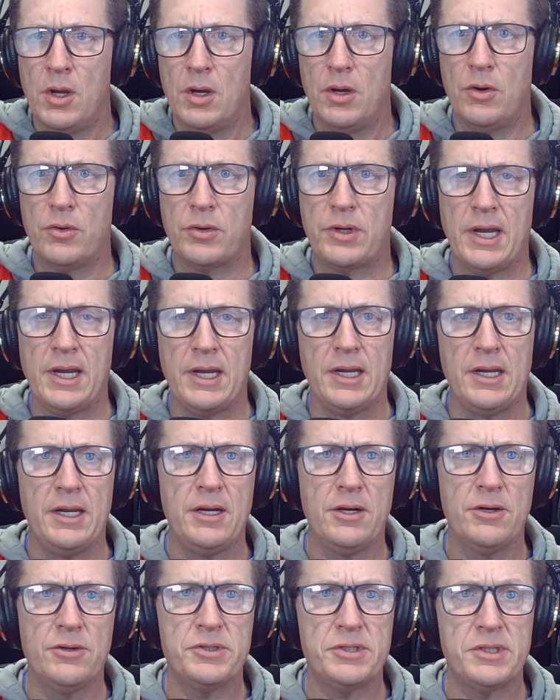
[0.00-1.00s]
Okay,
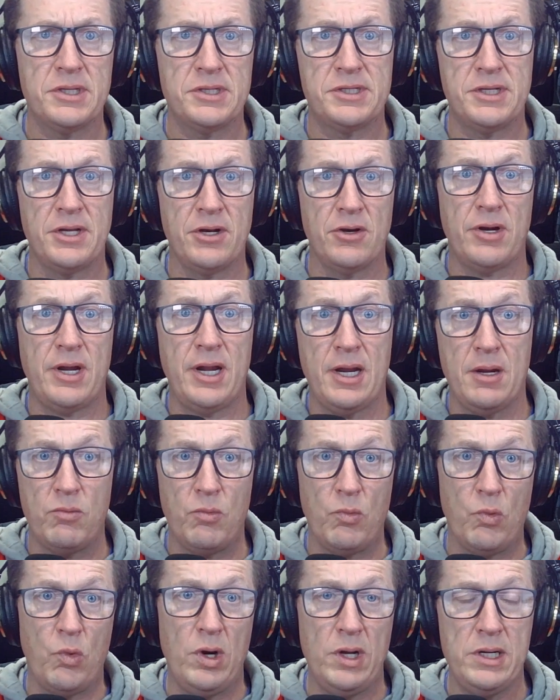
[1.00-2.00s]
here's
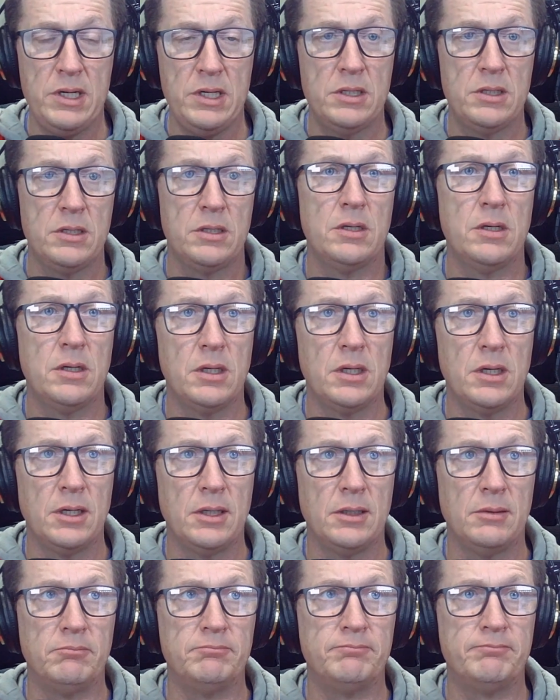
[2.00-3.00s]
CineCam
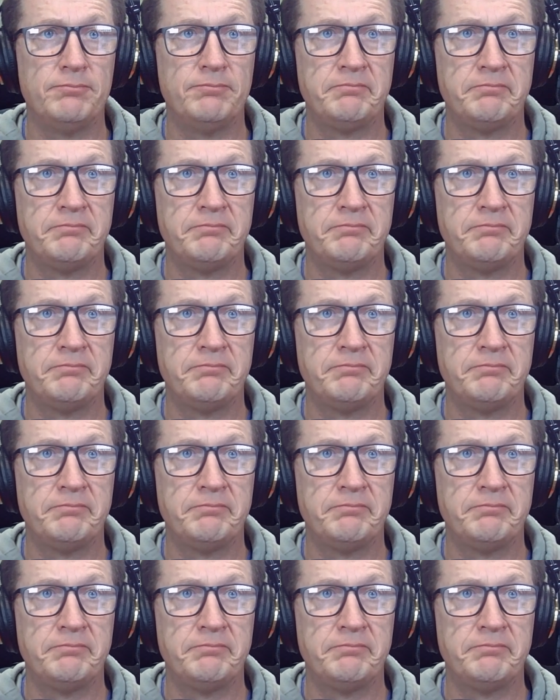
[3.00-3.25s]
1.